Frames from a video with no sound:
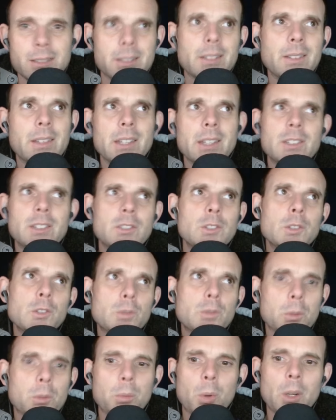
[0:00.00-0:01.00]
this
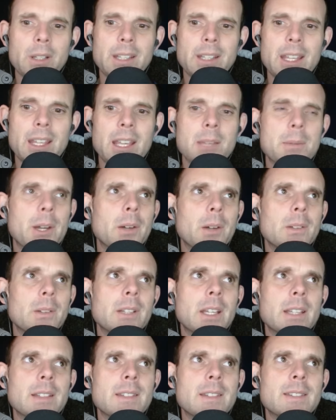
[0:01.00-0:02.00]
news report came out,
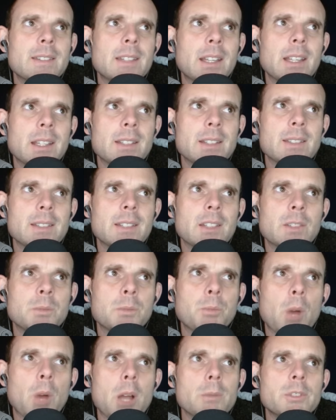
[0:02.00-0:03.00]
and it says,
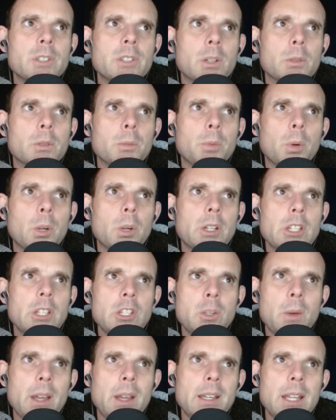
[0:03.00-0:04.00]
bombshell report,
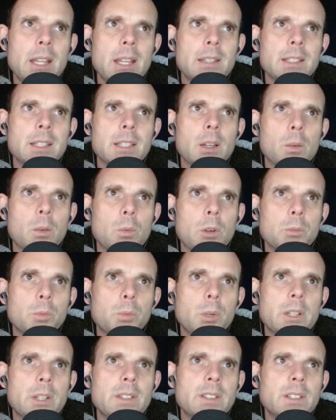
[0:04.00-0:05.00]
UN handing out
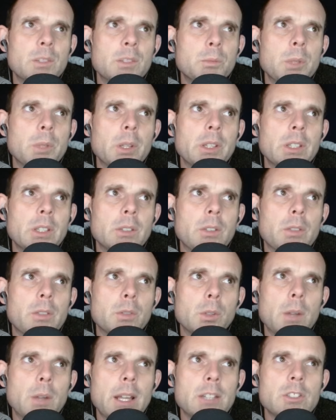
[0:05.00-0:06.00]
$1.6 billion
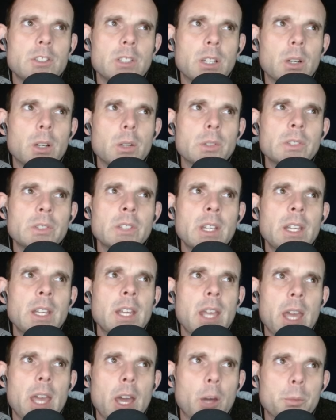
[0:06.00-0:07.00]
through NGOs
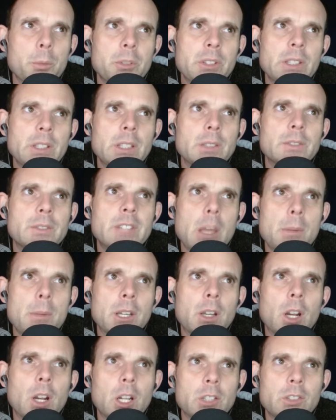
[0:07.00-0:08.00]
helps give
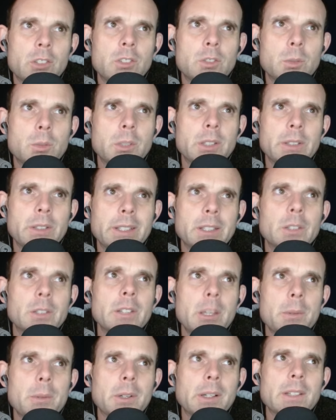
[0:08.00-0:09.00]
debit cards to illegal
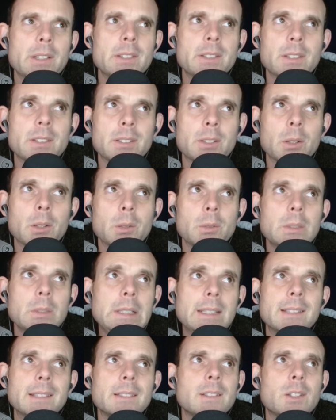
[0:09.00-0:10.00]
immigrants. So
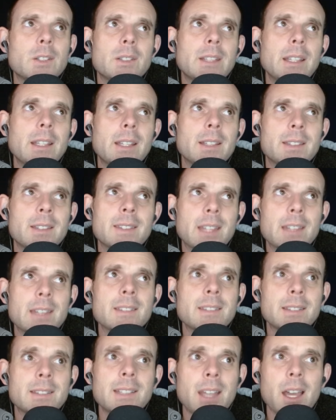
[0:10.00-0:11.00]
it
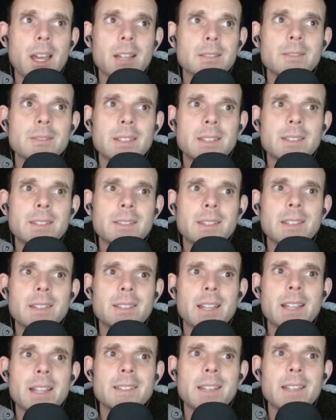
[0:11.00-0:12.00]
says, yeah, this guy's